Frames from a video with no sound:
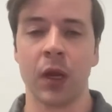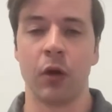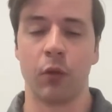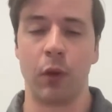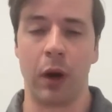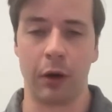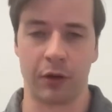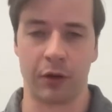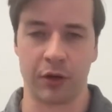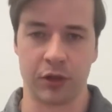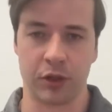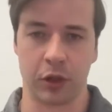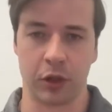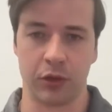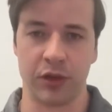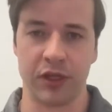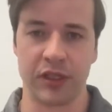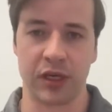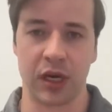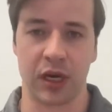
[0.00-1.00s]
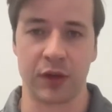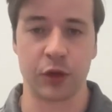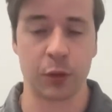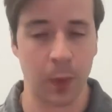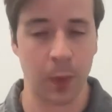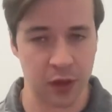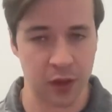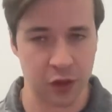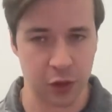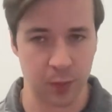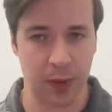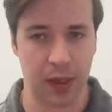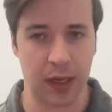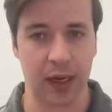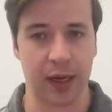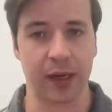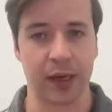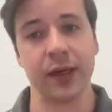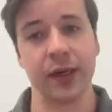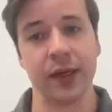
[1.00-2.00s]
Route Consultant is not sponsored
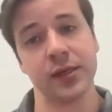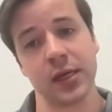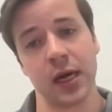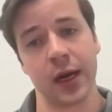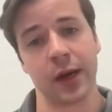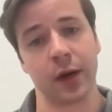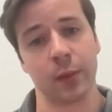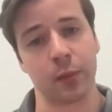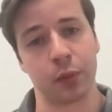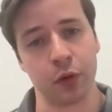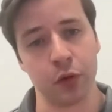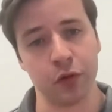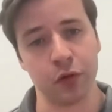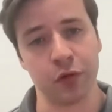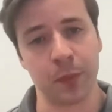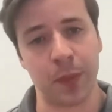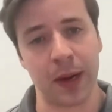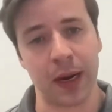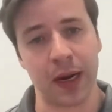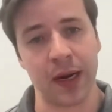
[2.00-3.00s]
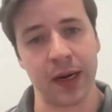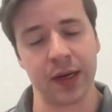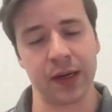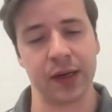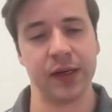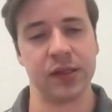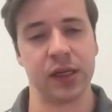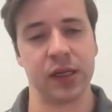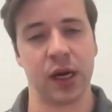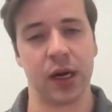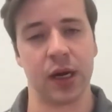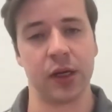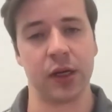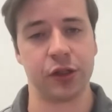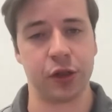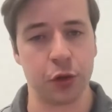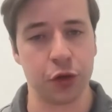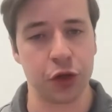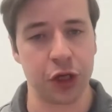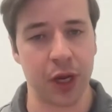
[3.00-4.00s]
by, is not approved by, is not
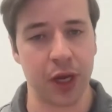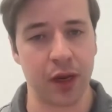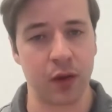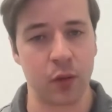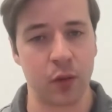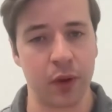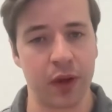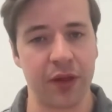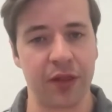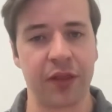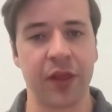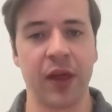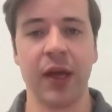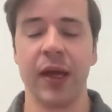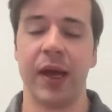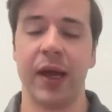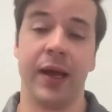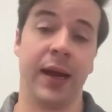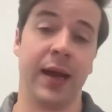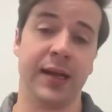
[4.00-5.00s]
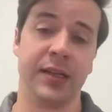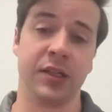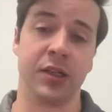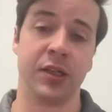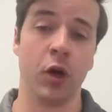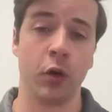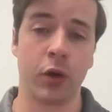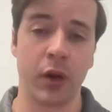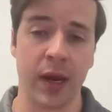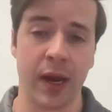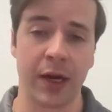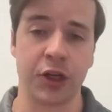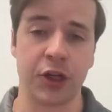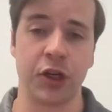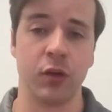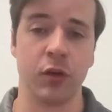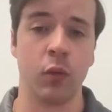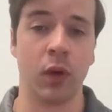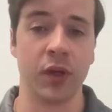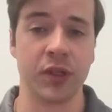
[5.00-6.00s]
associated with, and has no
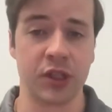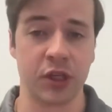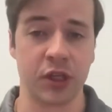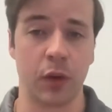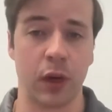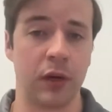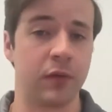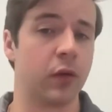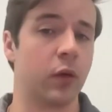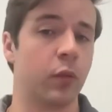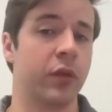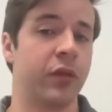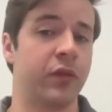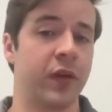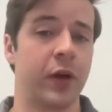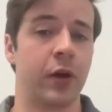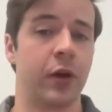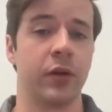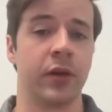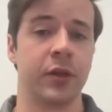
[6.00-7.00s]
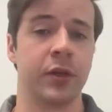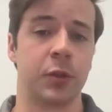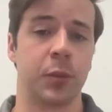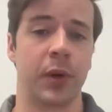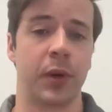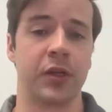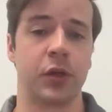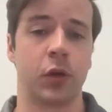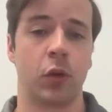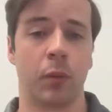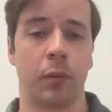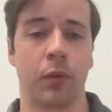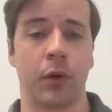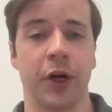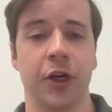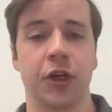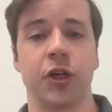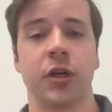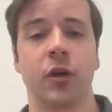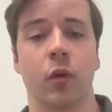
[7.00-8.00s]
connection whatsoever with Federal Express
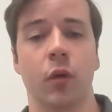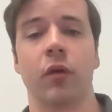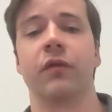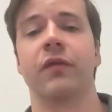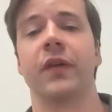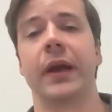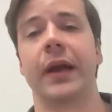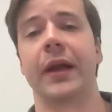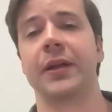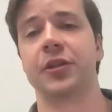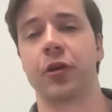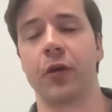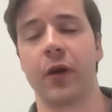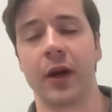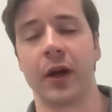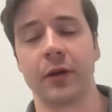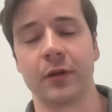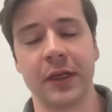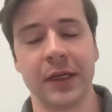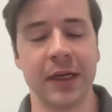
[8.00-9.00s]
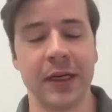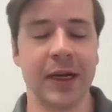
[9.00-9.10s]
Corporation or FedEx Ground.